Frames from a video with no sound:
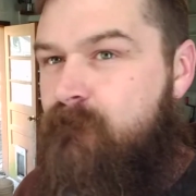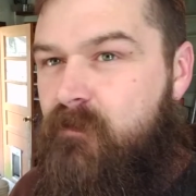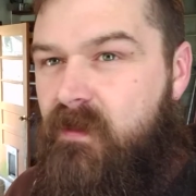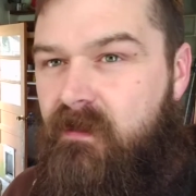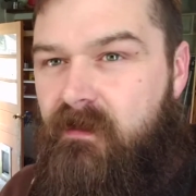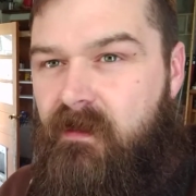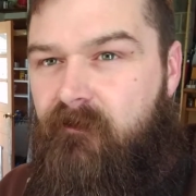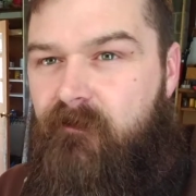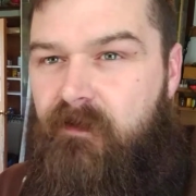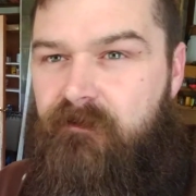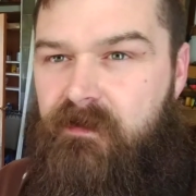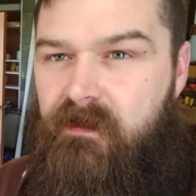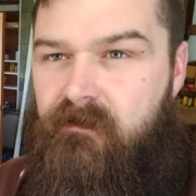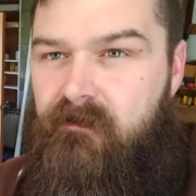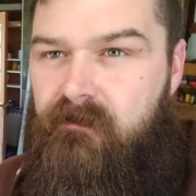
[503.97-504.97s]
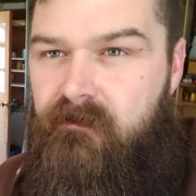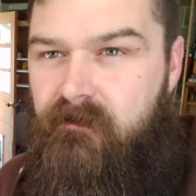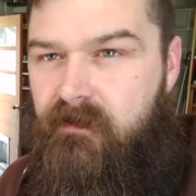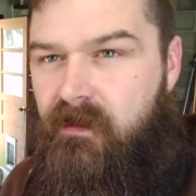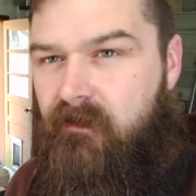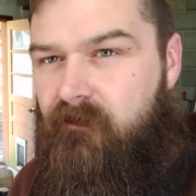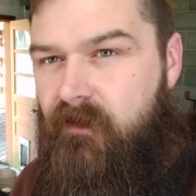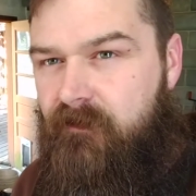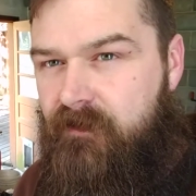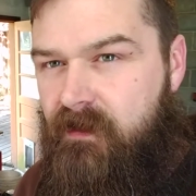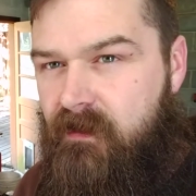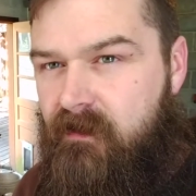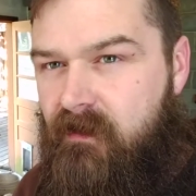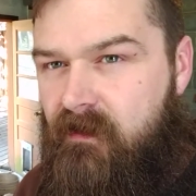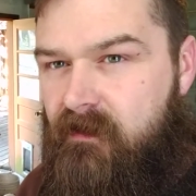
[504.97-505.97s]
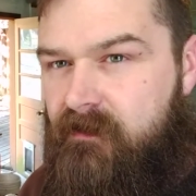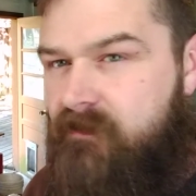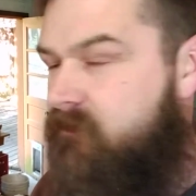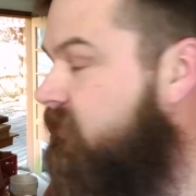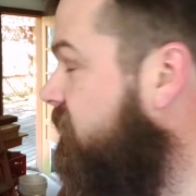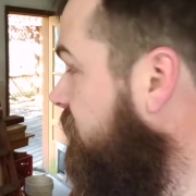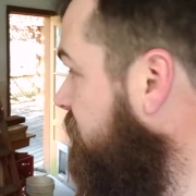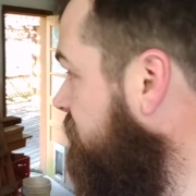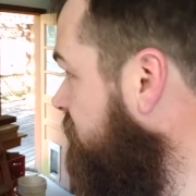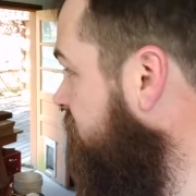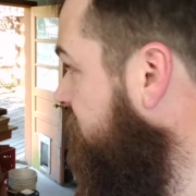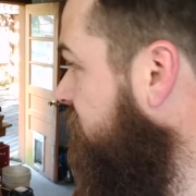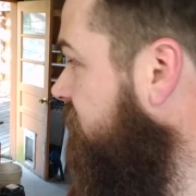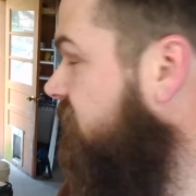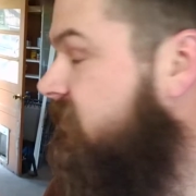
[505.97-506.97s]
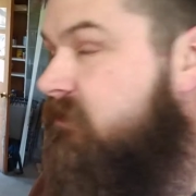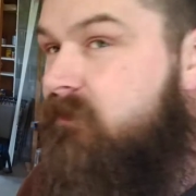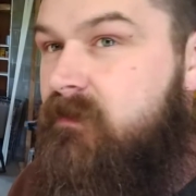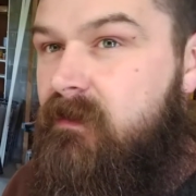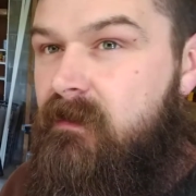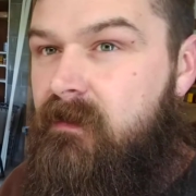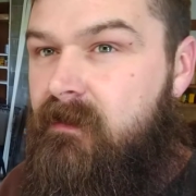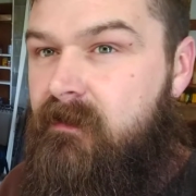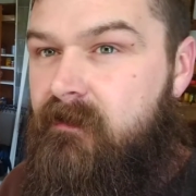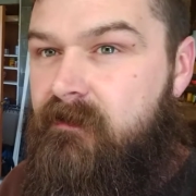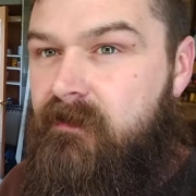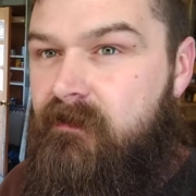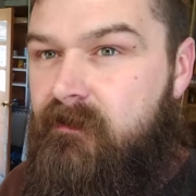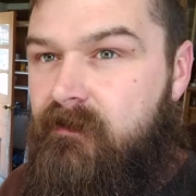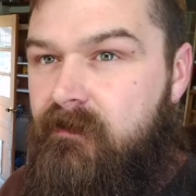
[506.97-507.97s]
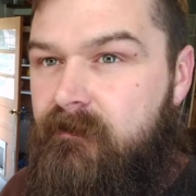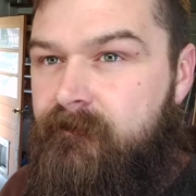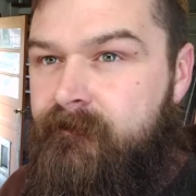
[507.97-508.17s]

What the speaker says: But gave $15 for that. That's a nice wooden ladder too.